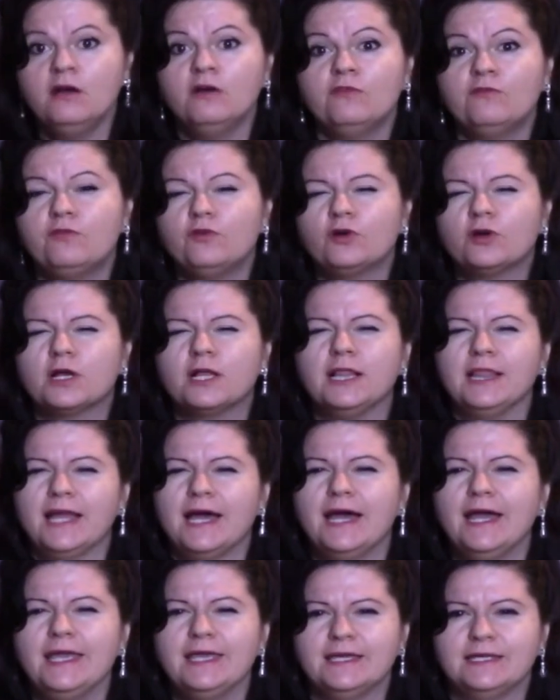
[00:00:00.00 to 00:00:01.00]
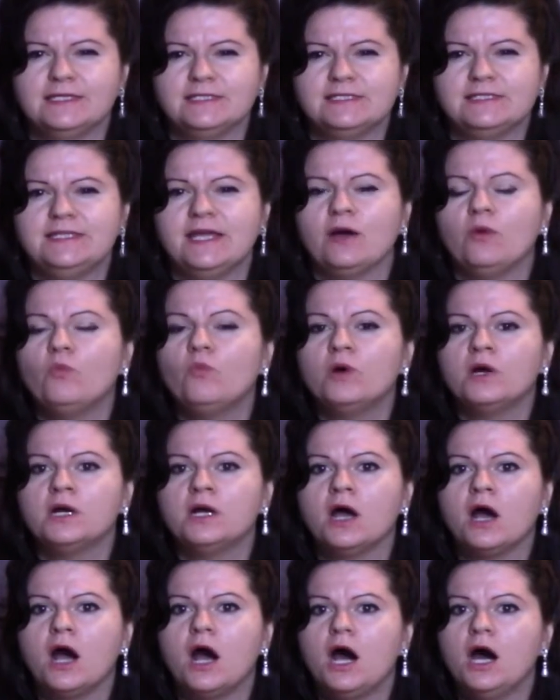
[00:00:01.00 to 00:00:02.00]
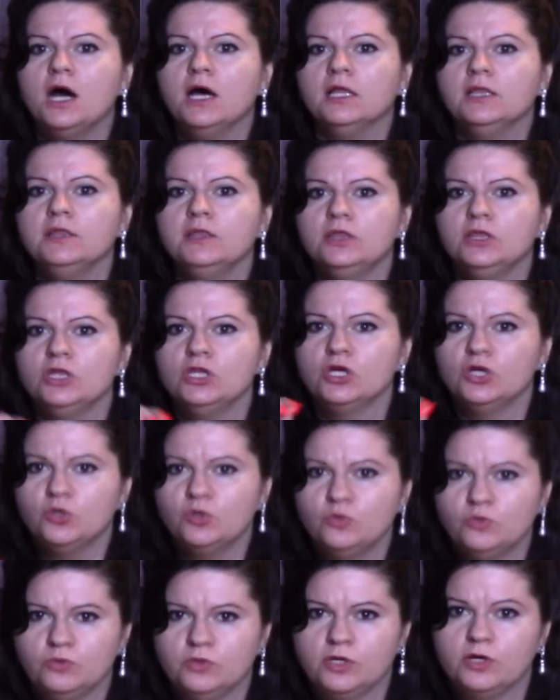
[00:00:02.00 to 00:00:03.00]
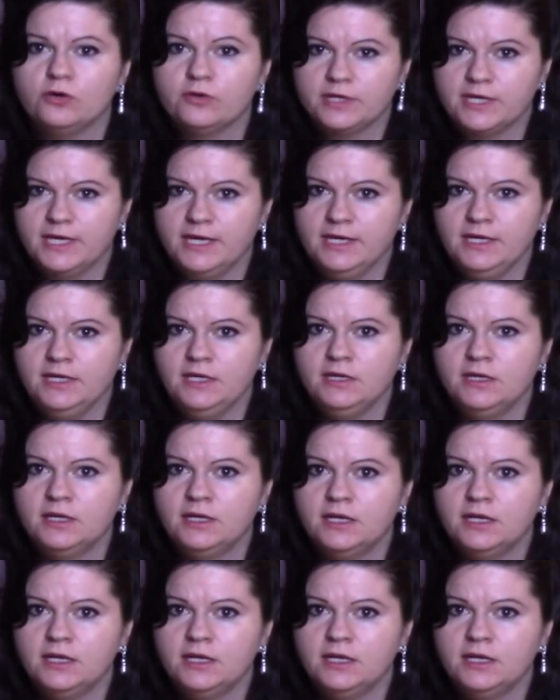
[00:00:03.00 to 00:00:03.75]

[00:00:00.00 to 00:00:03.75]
for clients that were unknown, okay?